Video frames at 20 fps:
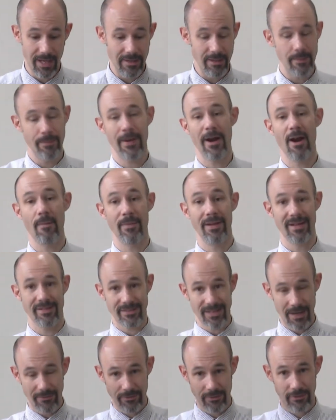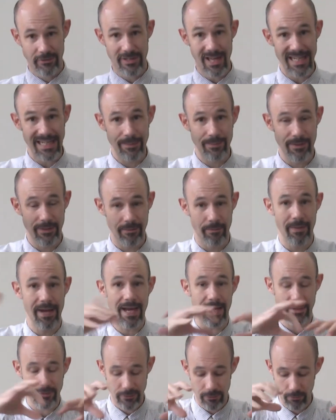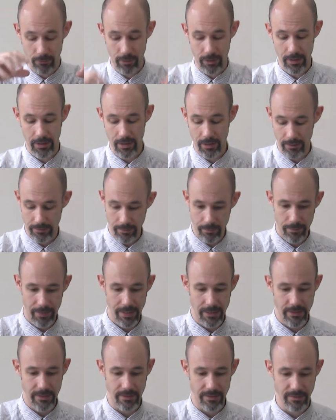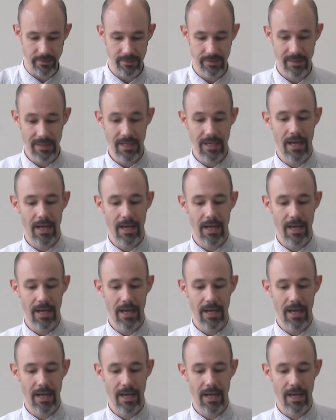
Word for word: The paramedics have to stand up in the back to work on the patients.